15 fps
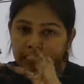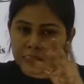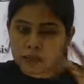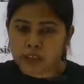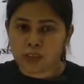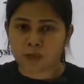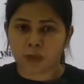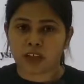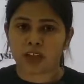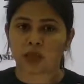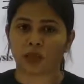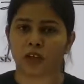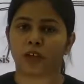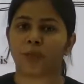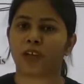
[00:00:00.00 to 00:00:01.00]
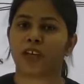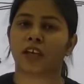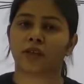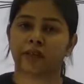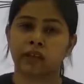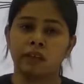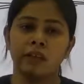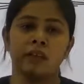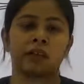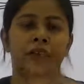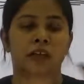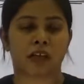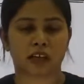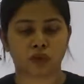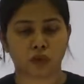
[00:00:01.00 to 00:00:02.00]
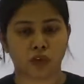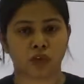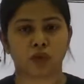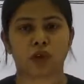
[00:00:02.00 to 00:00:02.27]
this particular behavior is going to